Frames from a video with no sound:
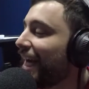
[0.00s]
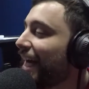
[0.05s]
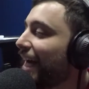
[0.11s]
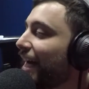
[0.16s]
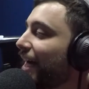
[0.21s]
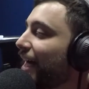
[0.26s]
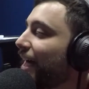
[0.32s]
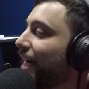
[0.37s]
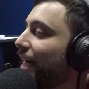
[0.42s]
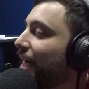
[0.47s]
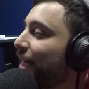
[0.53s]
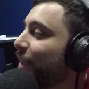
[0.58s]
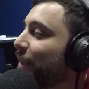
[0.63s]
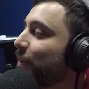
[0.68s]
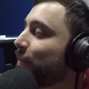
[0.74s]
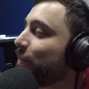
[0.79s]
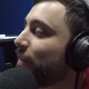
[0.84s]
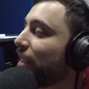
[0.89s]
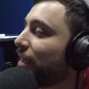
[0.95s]

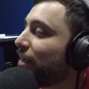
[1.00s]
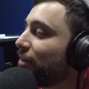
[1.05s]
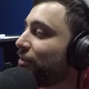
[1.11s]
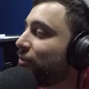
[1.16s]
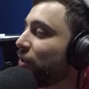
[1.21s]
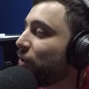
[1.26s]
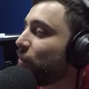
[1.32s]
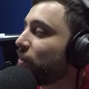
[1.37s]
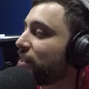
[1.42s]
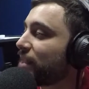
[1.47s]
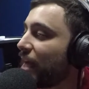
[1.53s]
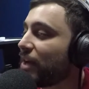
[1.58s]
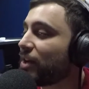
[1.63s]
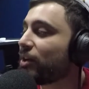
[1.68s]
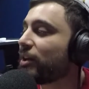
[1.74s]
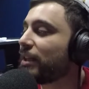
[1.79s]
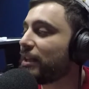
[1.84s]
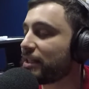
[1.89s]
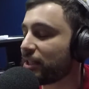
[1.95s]
our viewers
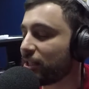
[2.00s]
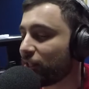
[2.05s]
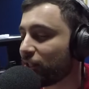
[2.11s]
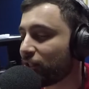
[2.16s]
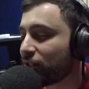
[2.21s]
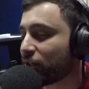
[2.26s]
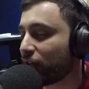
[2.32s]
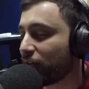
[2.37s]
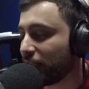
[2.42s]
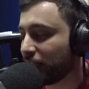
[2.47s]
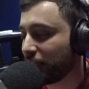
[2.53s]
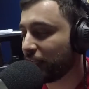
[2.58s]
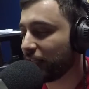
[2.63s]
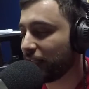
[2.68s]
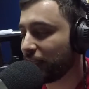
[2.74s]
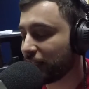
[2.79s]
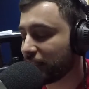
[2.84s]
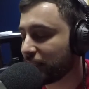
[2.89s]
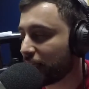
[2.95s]
and our listeners
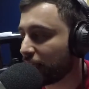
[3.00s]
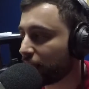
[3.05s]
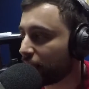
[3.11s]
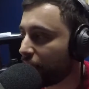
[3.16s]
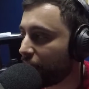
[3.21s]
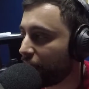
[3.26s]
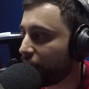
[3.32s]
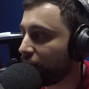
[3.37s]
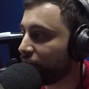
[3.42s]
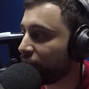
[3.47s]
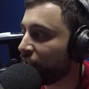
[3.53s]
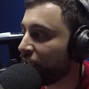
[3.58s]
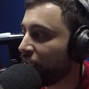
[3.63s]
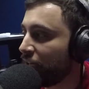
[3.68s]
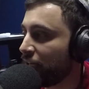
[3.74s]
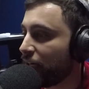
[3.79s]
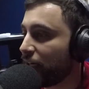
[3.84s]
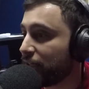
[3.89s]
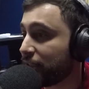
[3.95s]
currently listening live,
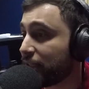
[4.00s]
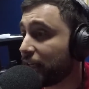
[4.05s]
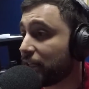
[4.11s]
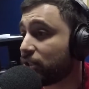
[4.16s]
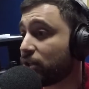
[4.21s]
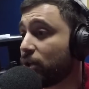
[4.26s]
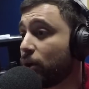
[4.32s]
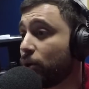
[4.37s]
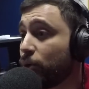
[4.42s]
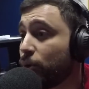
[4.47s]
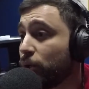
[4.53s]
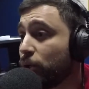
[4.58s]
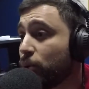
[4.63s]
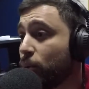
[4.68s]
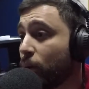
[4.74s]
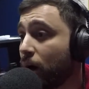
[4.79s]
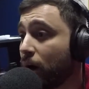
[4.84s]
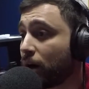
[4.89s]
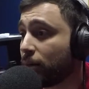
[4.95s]
to get to know who
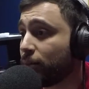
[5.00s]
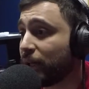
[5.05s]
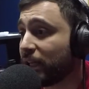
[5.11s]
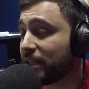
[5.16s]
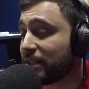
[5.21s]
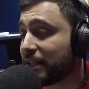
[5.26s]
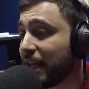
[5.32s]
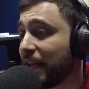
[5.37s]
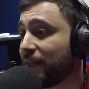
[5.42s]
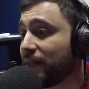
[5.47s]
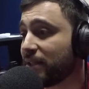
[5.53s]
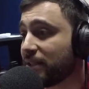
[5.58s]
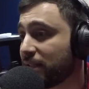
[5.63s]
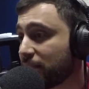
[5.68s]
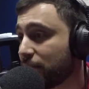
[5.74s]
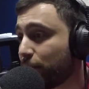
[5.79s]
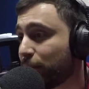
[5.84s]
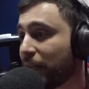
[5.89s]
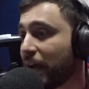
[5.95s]
you are. Because again,
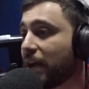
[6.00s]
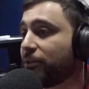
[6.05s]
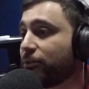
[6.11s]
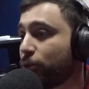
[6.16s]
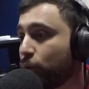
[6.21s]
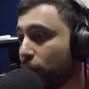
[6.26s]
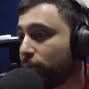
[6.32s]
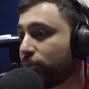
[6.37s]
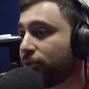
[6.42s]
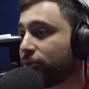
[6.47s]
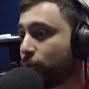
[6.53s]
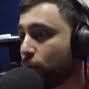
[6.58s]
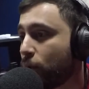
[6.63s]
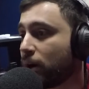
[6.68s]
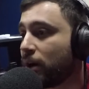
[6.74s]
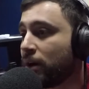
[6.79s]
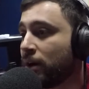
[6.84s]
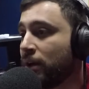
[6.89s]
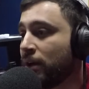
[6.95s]
this is a platform
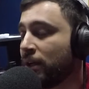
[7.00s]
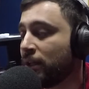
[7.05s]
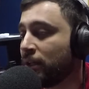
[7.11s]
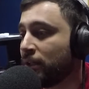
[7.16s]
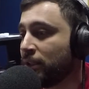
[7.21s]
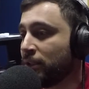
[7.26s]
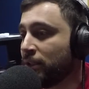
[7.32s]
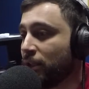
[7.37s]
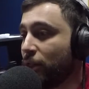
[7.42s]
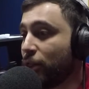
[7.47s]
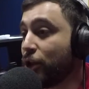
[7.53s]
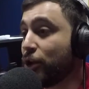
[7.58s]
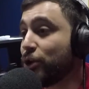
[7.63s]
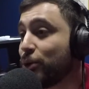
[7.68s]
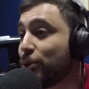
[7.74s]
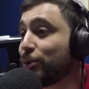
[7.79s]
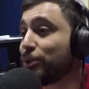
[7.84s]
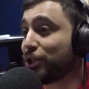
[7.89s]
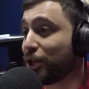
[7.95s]
for
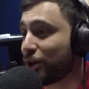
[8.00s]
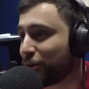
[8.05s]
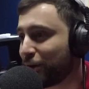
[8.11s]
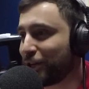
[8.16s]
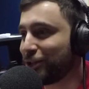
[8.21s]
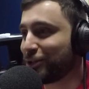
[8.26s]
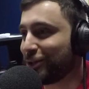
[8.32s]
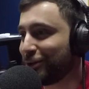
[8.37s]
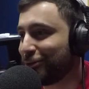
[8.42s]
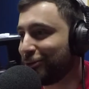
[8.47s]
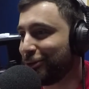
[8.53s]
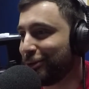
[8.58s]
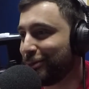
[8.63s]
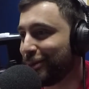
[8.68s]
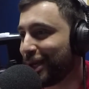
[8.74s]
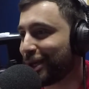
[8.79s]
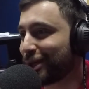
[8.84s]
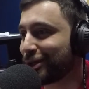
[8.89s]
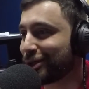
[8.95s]
the new generation of
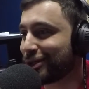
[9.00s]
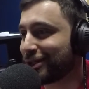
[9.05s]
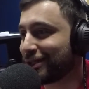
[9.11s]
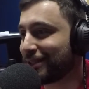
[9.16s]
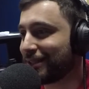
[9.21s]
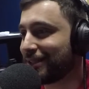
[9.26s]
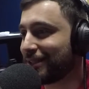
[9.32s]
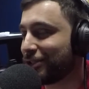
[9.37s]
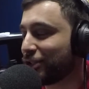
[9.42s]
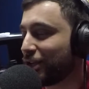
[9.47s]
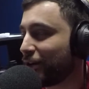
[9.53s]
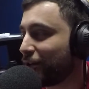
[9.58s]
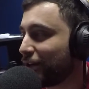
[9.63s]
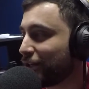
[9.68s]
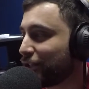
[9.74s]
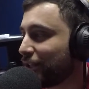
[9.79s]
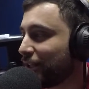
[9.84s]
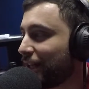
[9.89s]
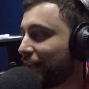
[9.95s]
filmmakers, a
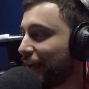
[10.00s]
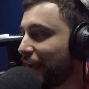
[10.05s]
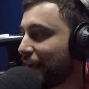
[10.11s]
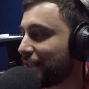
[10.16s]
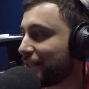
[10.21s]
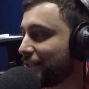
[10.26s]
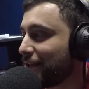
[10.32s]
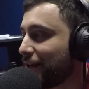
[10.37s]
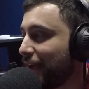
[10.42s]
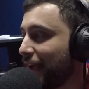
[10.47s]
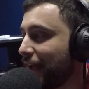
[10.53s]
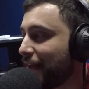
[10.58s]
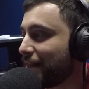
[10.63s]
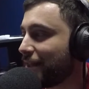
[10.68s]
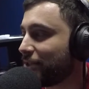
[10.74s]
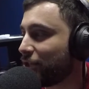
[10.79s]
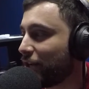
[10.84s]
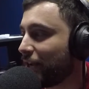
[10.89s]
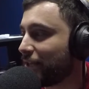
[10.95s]
generation that has not
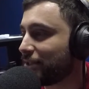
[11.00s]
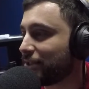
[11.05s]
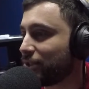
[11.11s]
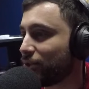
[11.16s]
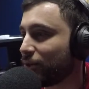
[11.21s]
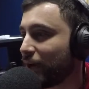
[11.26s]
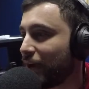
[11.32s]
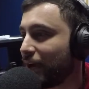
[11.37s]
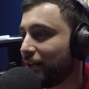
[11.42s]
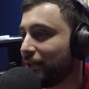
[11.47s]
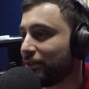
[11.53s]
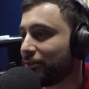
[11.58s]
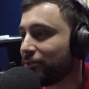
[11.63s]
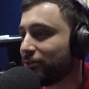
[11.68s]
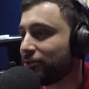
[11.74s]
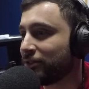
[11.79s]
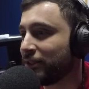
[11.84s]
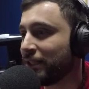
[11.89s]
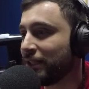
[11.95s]
had the chance to kind
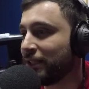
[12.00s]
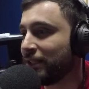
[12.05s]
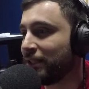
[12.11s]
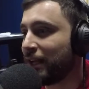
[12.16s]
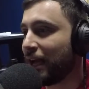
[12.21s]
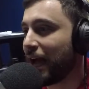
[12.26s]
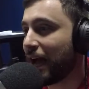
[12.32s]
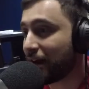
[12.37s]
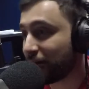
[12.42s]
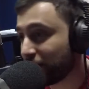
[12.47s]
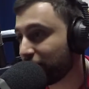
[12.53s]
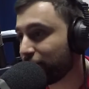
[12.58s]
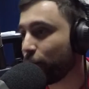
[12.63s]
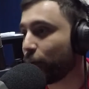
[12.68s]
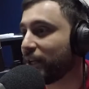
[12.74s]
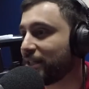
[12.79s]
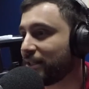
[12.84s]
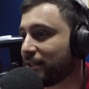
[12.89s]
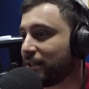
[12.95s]
of have a
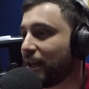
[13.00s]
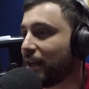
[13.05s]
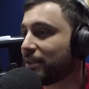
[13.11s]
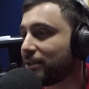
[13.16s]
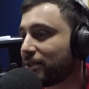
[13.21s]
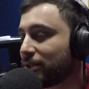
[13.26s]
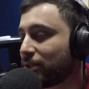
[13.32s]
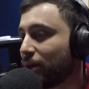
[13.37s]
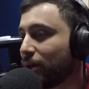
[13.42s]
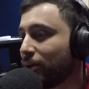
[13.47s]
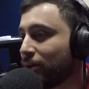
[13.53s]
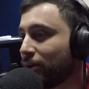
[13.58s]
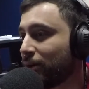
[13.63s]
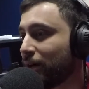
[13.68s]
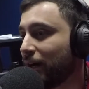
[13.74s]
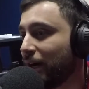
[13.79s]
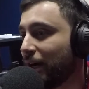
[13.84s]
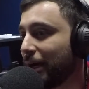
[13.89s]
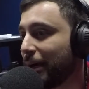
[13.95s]
voice yet. So,